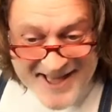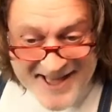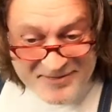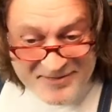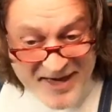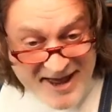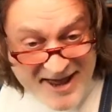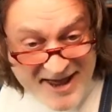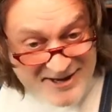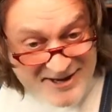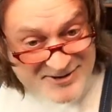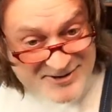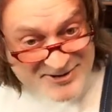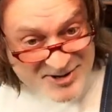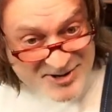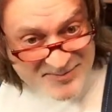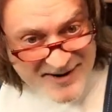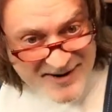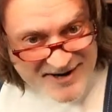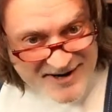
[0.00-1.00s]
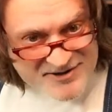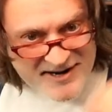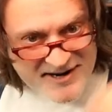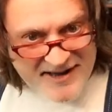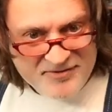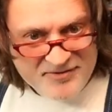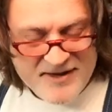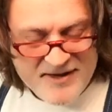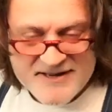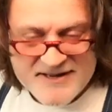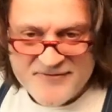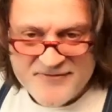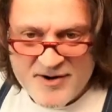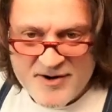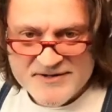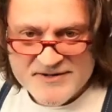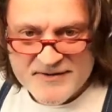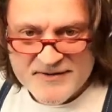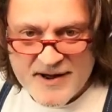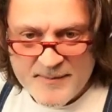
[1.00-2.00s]
thank you so much, and thanks very
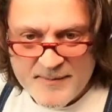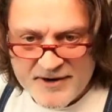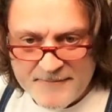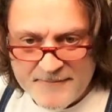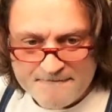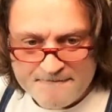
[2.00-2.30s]
much for coming on.